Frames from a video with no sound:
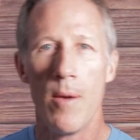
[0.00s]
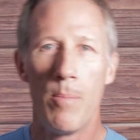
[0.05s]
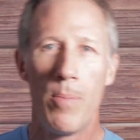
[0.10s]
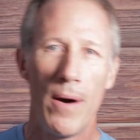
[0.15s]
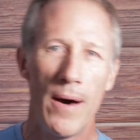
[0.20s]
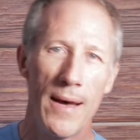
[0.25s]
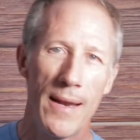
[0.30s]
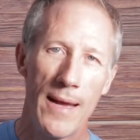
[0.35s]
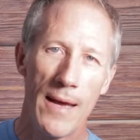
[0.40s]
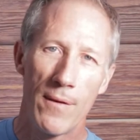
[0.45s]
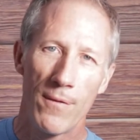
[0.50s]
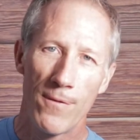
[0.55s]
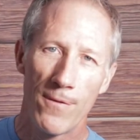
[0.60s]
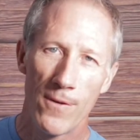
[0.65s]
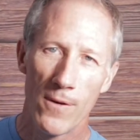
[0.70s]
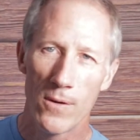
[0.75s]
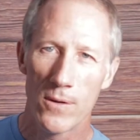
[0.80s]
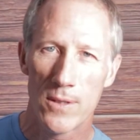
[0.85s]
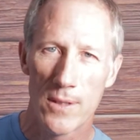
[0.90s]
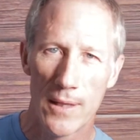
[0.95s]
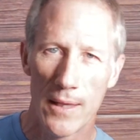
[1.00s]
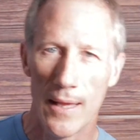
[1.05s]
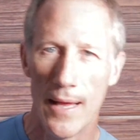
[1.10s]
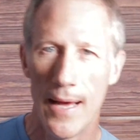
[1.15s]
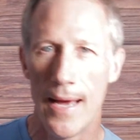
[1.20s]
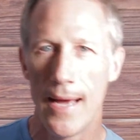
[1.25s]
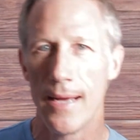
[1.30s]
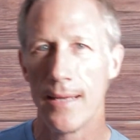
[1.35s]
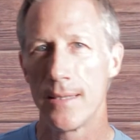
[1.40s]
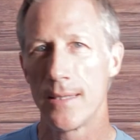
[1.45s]
But at first
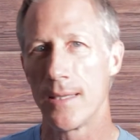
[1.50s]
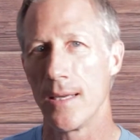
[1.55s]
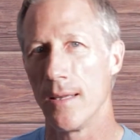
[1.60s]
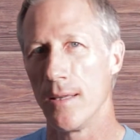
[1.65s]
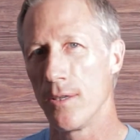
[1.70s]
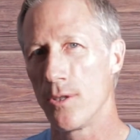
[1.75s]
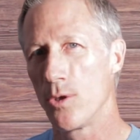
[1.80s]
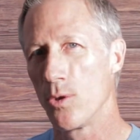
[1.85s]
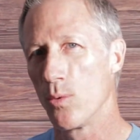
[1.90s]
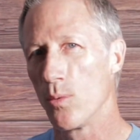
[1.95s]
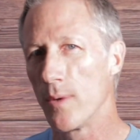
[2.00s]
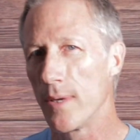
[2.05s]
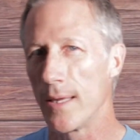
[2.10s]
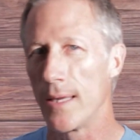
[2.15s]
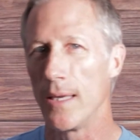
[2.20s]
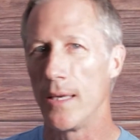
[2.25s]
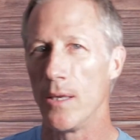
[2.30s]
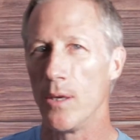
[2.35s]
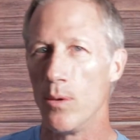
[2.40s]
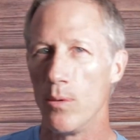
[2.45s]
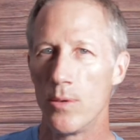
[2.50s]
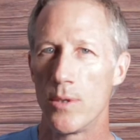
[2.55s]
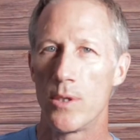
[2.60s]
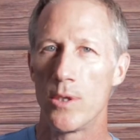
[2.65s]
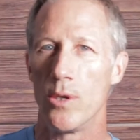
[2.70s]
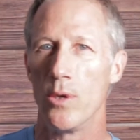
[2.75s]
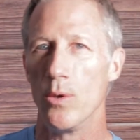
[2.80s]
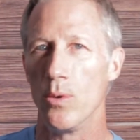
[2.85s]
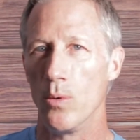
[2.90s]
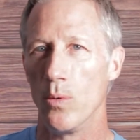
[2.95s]
glance, unless you're really used
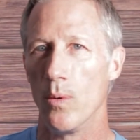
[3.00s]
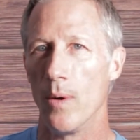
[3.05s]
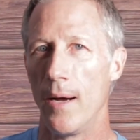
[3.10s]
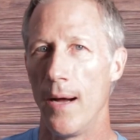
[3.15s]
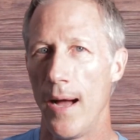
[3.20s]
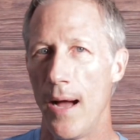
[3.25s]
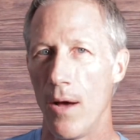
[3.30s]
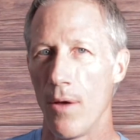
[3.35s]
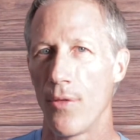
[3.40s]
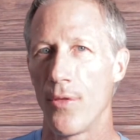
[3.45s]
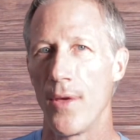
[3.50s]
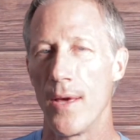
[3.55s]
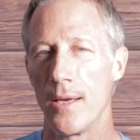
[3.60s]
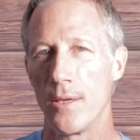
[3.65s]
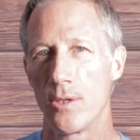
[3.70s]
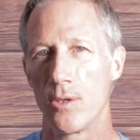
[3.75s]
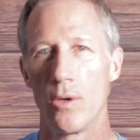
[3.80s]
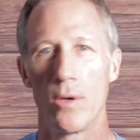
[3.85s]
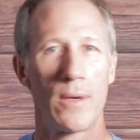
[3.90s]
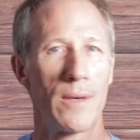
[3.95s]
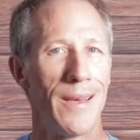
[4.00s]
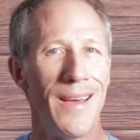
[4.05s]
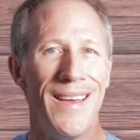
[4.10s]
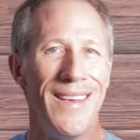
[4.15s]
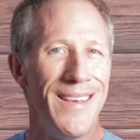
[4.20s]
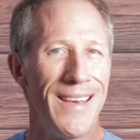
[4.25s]
to uh, how things look,